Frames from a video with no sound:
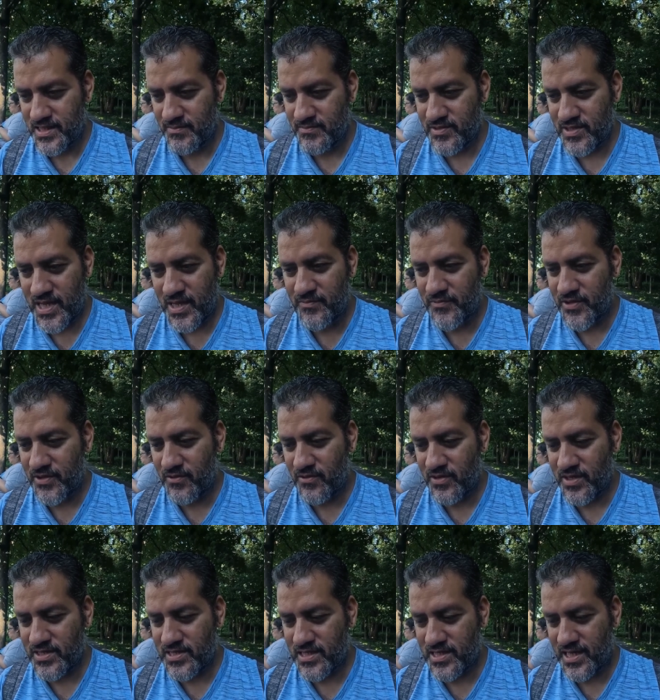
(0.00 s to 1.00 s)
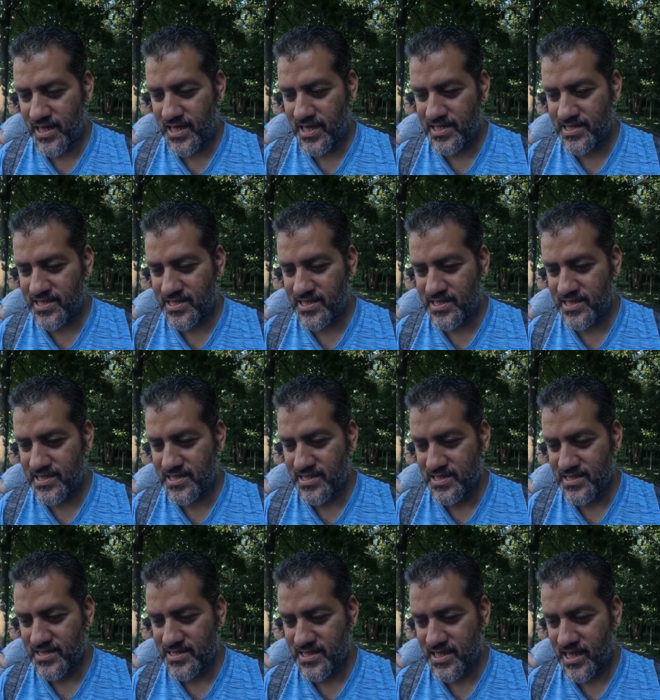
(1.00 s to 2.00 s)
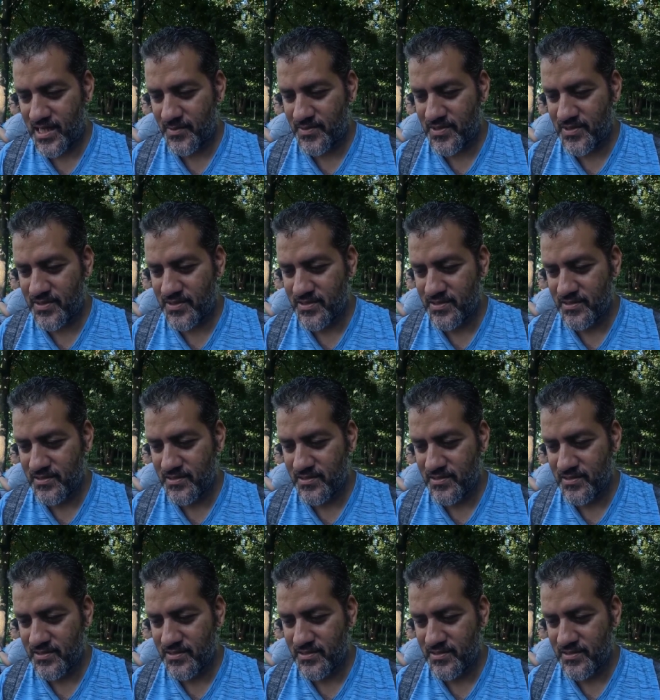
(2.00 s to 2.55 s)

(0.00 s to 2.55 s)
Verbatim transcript: I'm entering all these at the last stops.